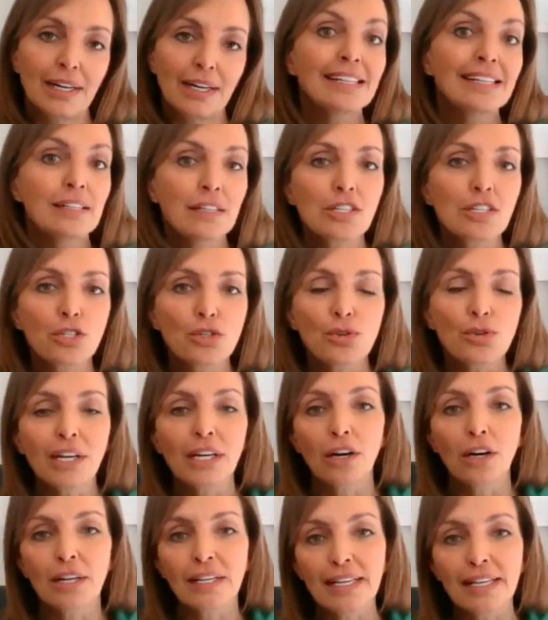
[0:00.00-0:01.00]
industry
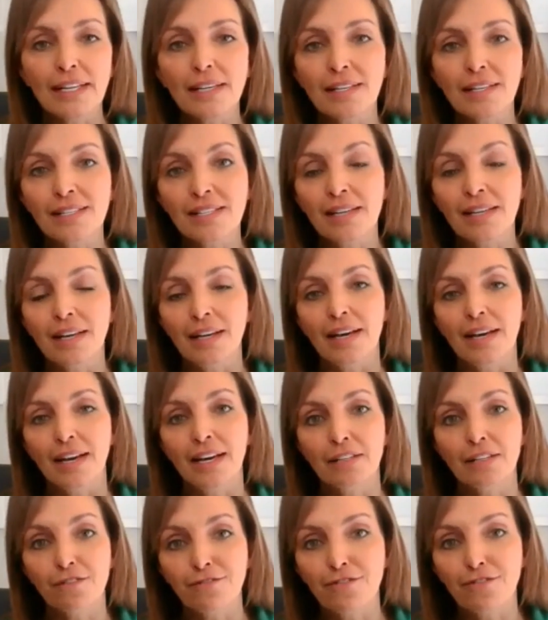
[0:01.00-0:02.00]
colleagues
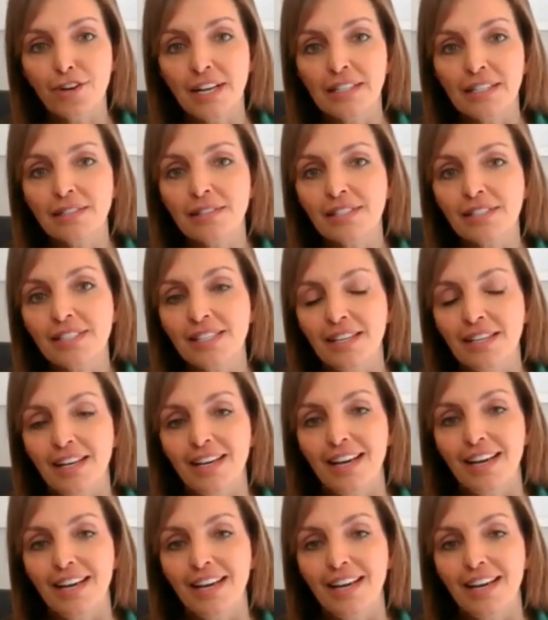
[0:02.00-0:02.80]
and friends.